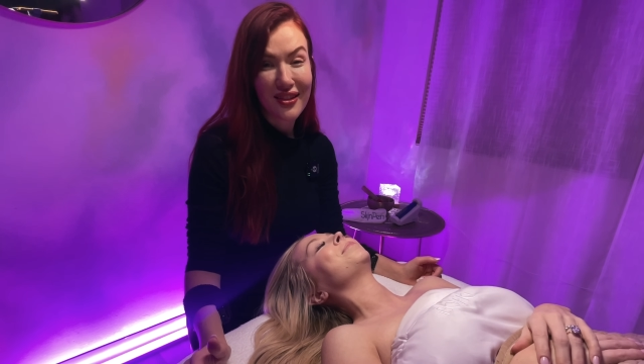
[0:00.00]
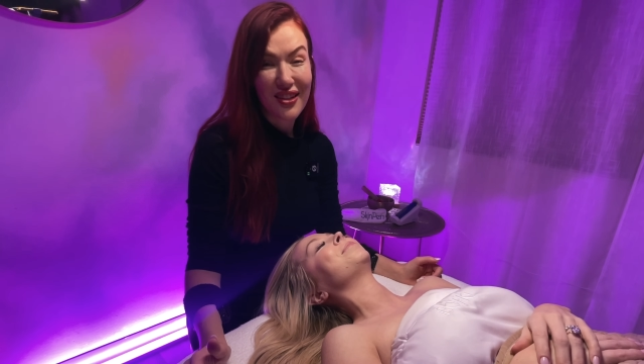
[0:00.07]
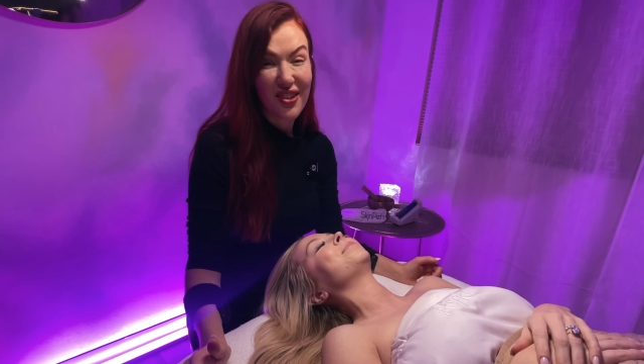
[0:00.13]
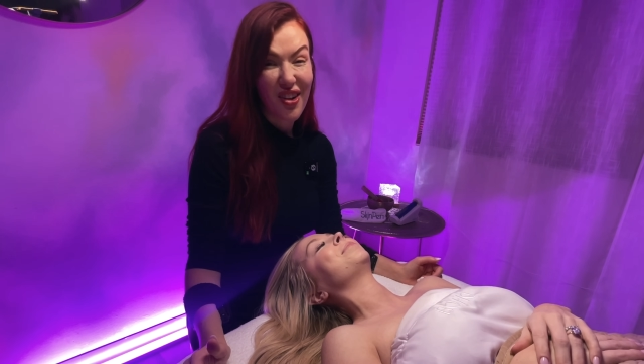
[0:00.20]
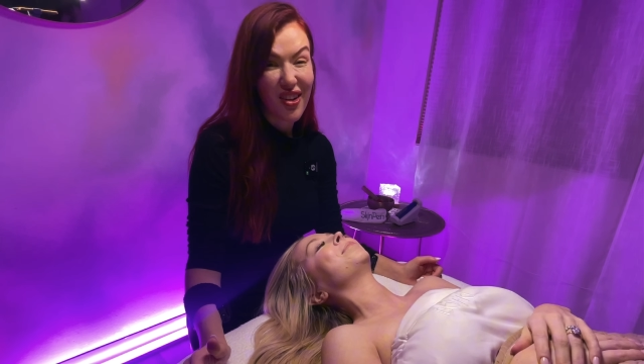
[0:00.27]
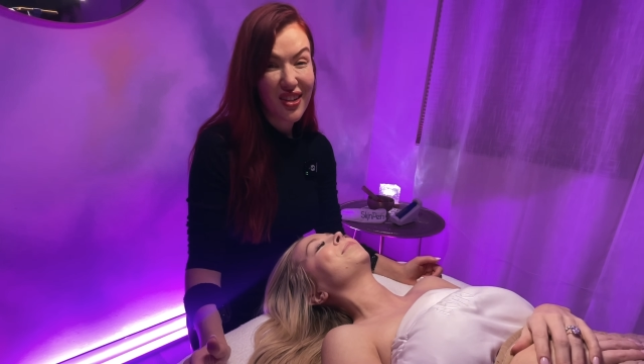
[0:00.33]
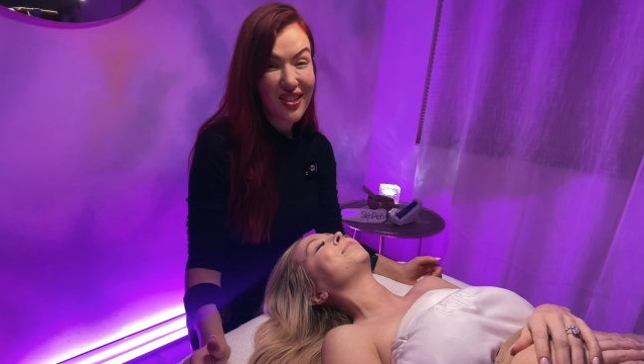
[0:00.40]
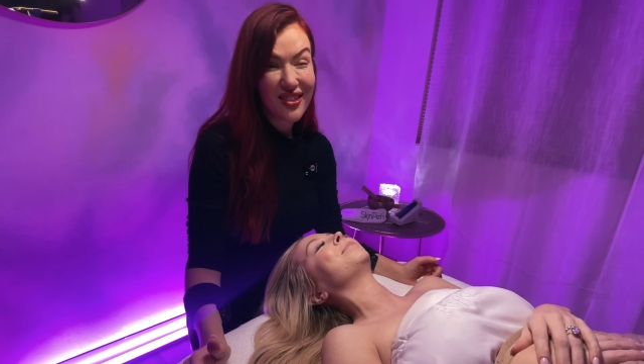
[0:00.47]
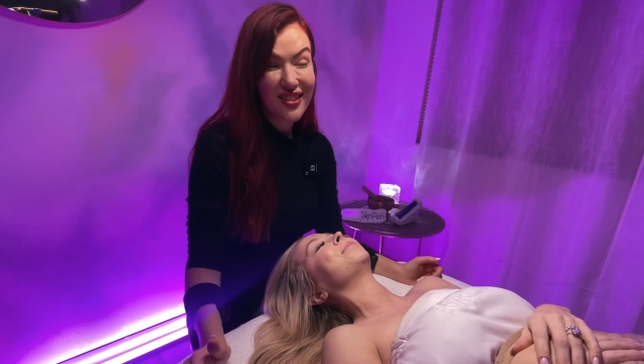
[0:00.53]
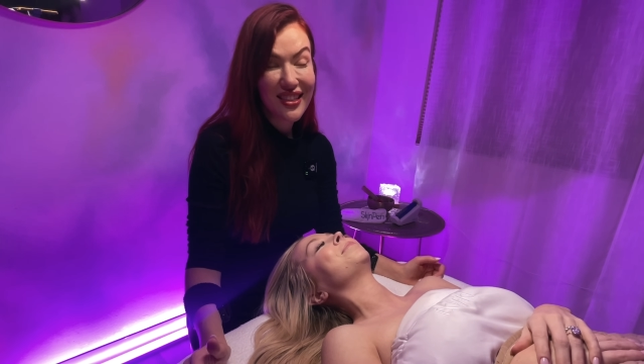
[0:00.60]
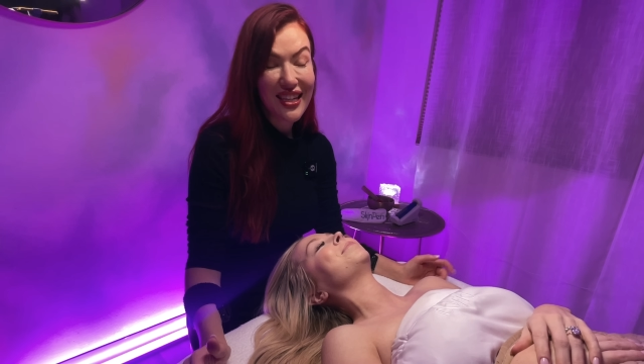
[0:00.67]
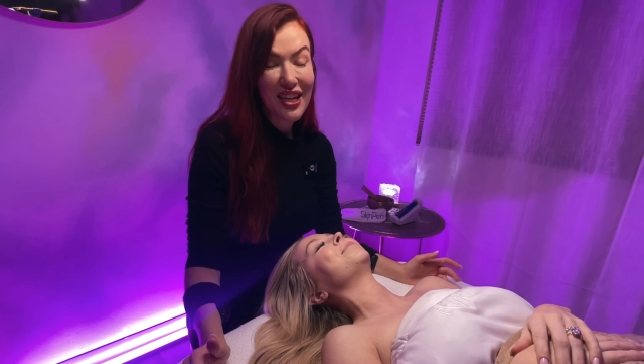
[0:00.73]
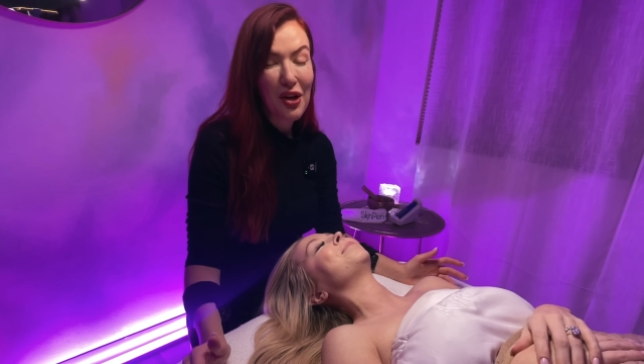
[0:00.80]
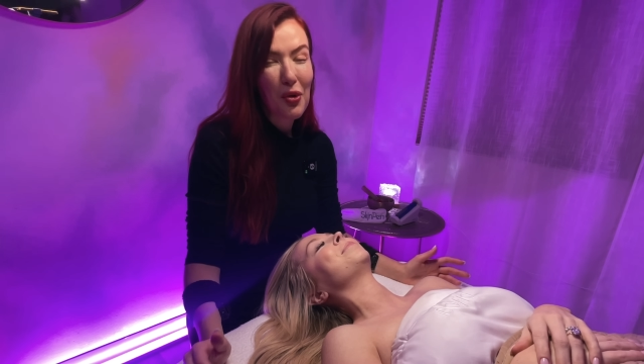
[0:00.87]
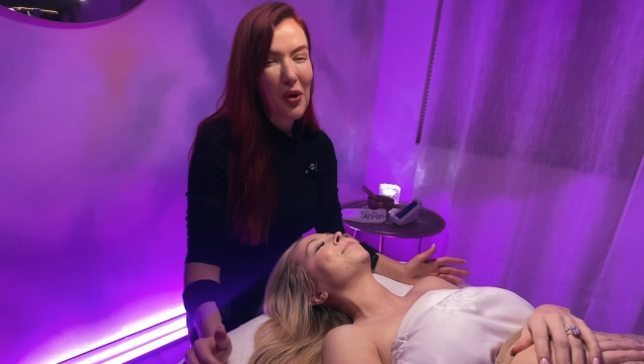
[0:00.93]
and
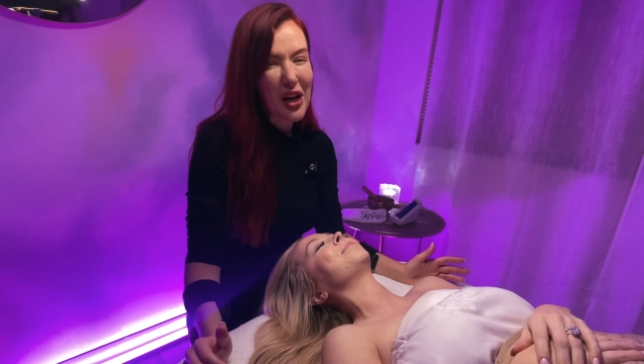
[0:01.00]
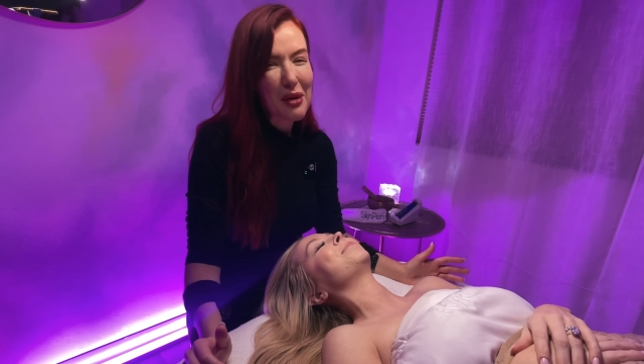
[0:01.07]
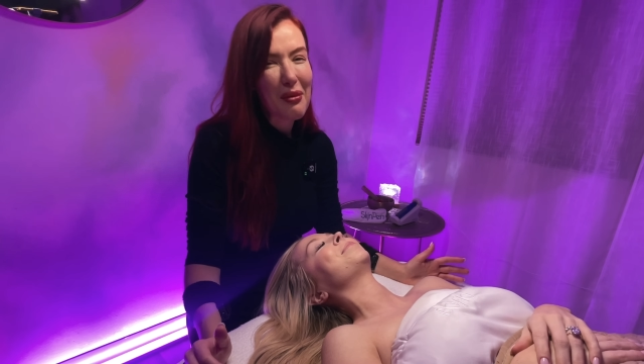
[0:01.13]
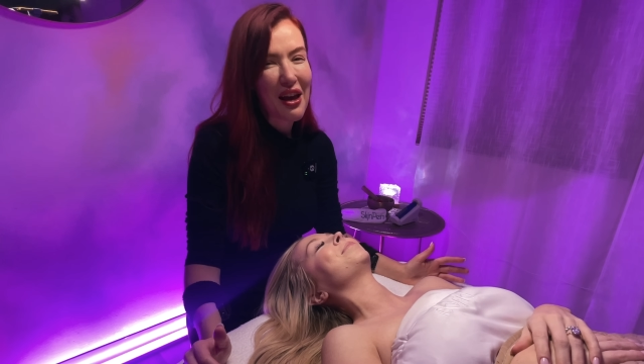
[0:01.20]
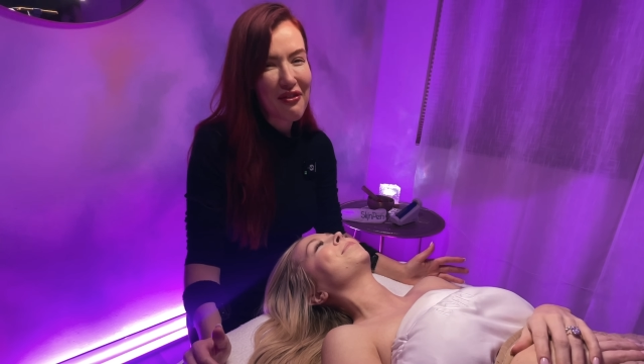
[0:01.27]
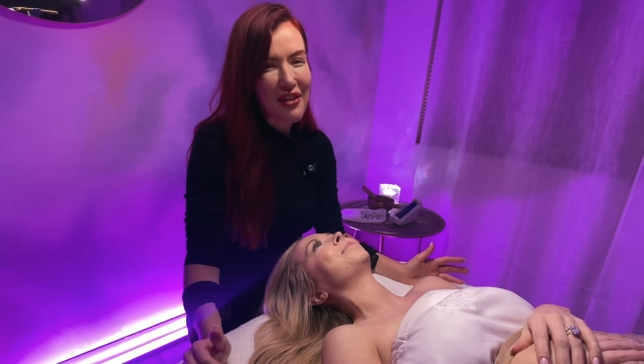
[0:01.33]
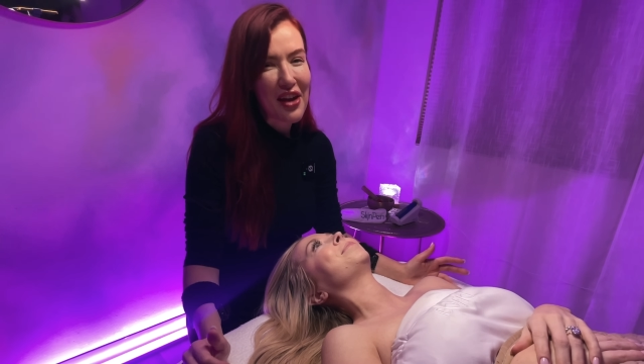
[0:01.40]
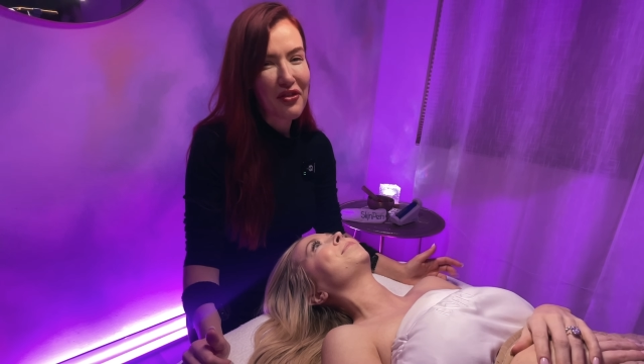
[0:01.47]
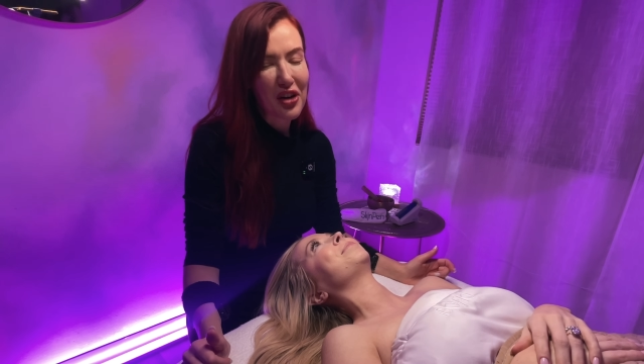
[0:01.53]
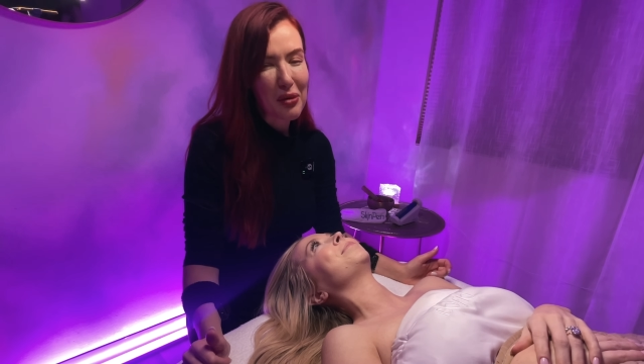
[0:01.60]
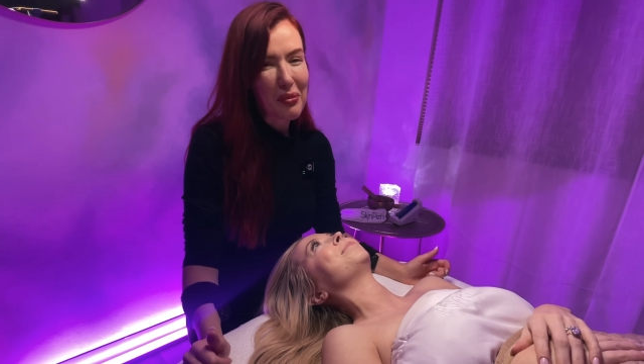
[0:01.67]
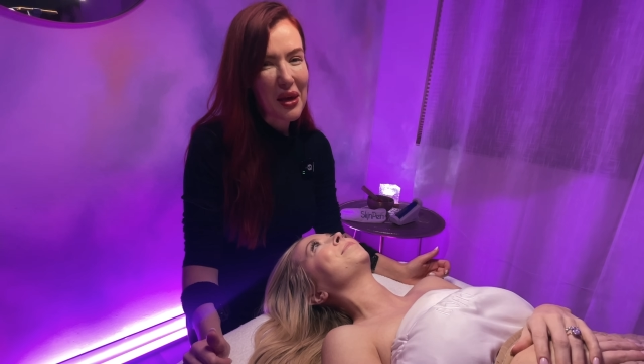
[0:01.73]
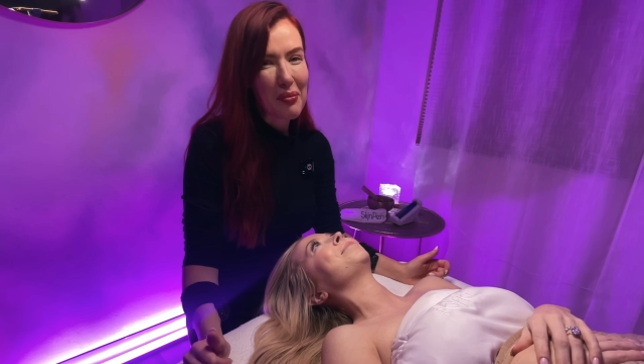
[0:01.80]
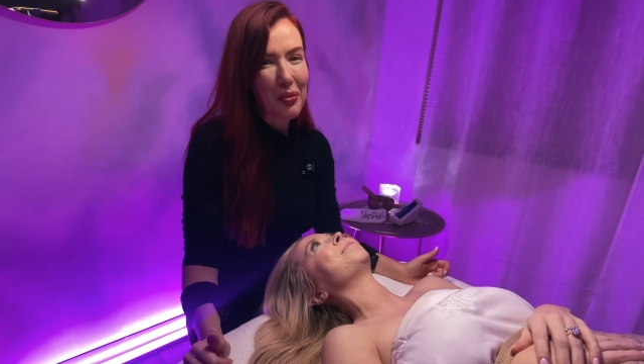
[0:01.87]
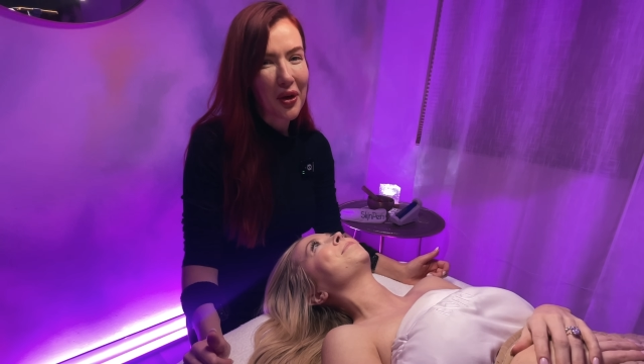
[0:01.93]
honestly, one of my favorite
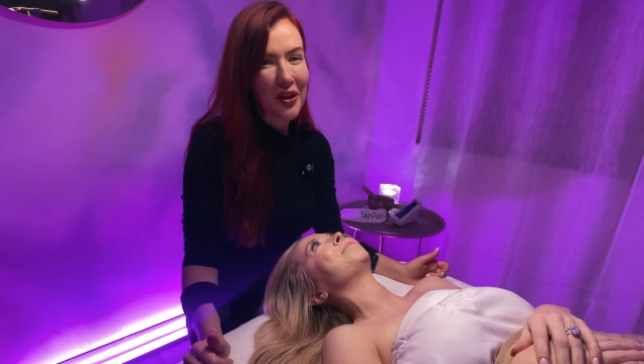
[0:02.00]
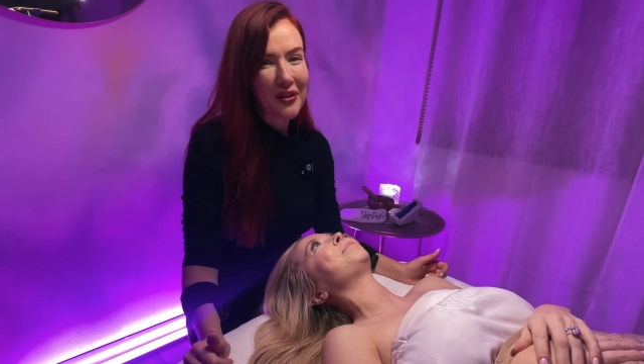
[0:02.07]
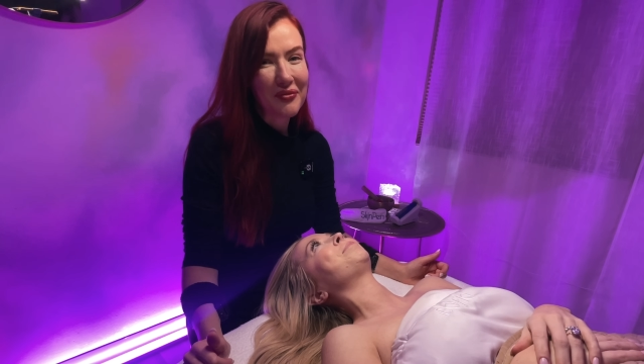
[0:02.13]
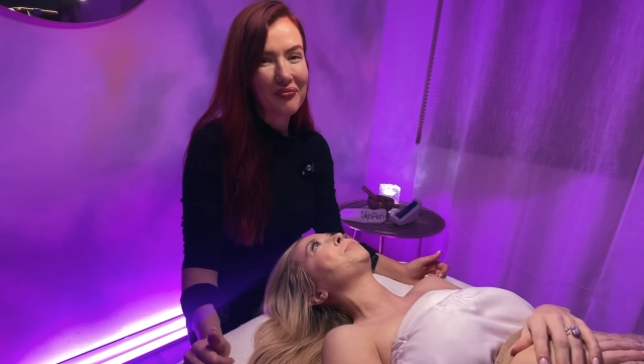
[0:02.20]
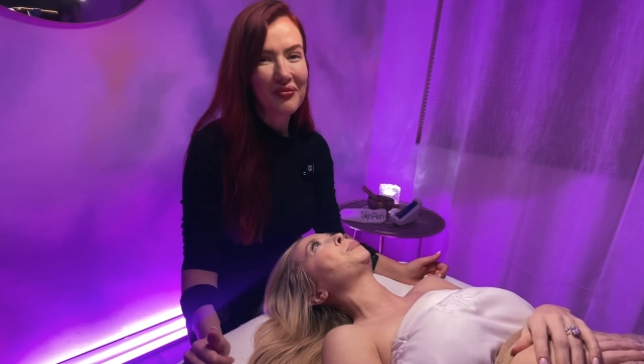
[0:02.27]
people.